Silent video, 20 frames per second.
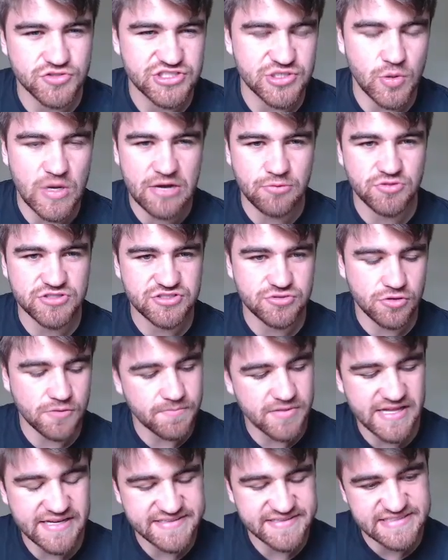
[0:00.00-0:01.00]
So I would sort
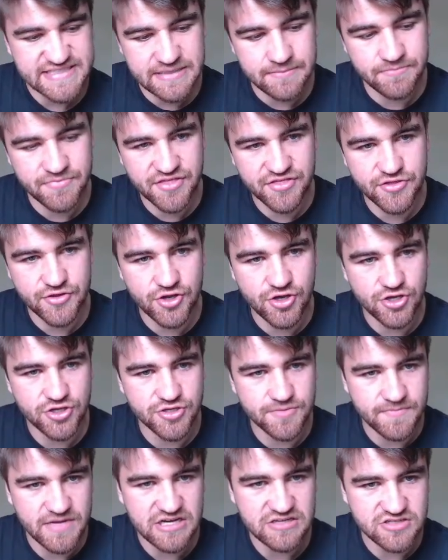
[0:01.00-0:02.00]
of place him 3rd
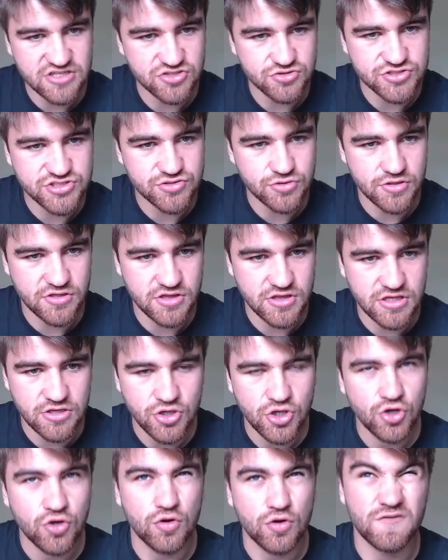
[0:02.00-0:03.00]
among those sort of,
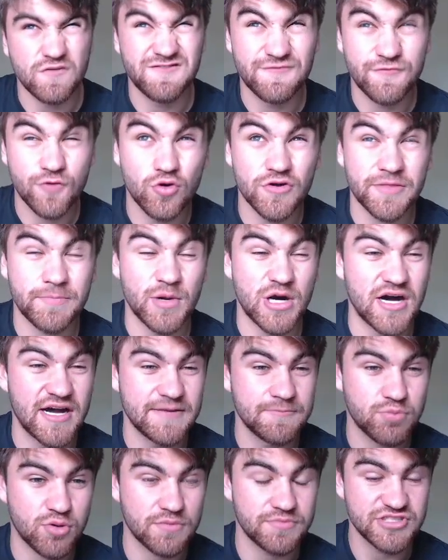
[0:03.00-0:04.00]
or 4th
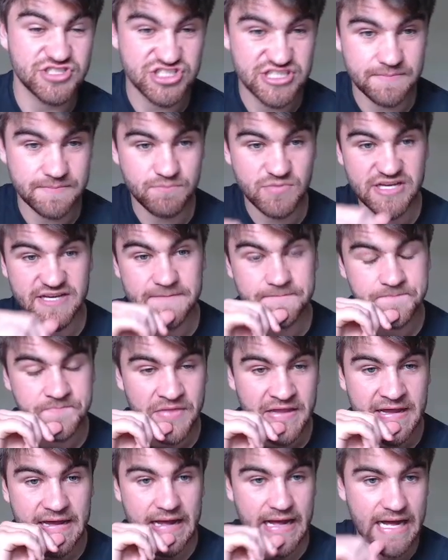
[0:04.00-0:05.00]
behind probably Jimby,
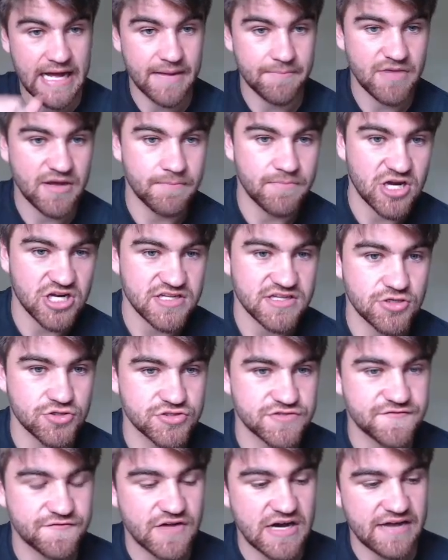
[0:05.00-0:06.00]
among
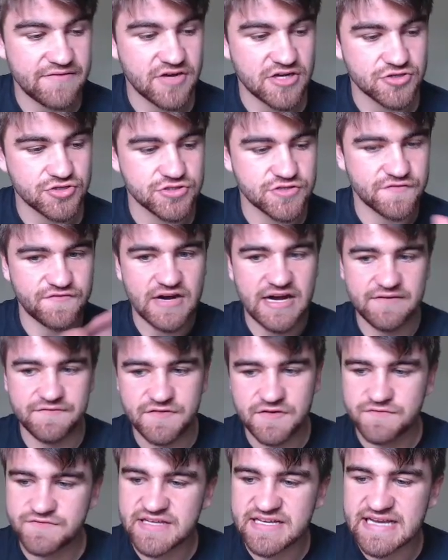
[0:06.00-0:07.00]
those 500 to
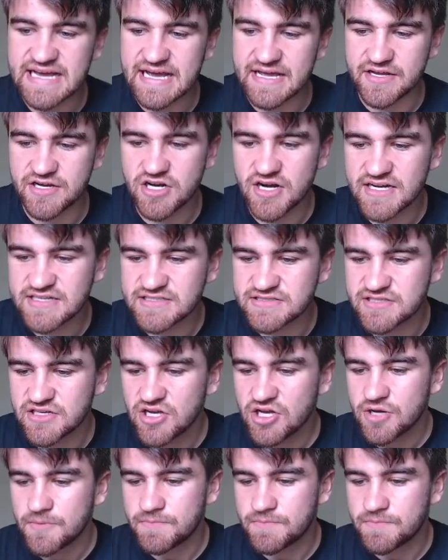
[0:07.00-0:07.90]
550k guys.